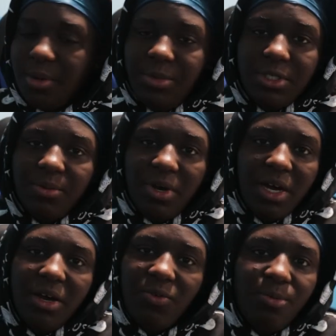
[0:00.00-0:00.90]
RP to
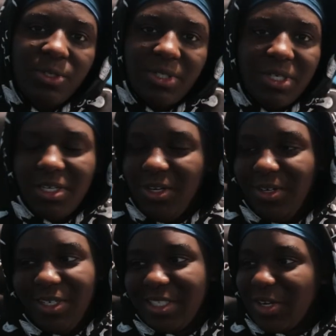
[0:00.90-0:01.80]
Pac one more
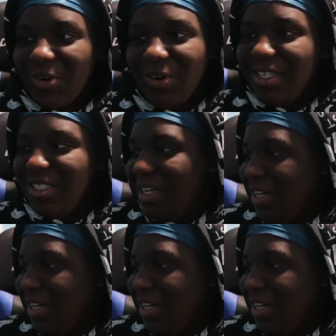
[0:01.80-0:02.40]
time. That's crazy.